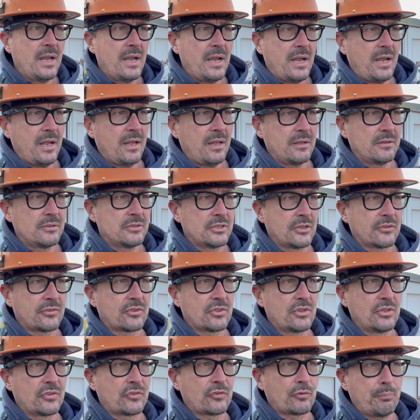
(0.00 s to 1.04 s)
and
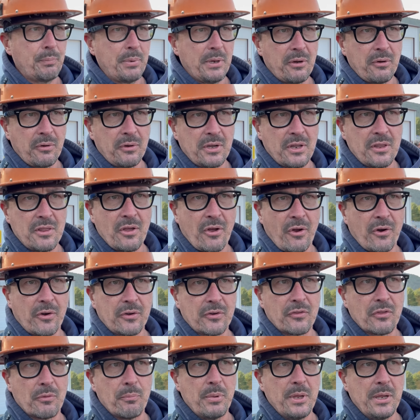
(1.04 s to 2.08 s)
just the spirit and the
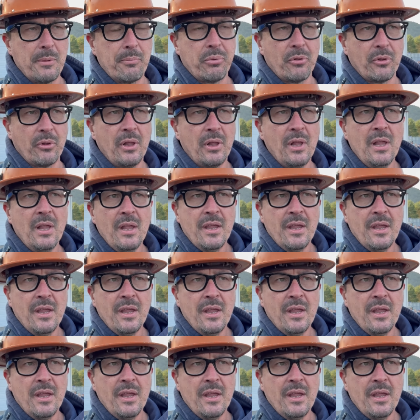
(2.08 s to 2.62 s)
heart of the people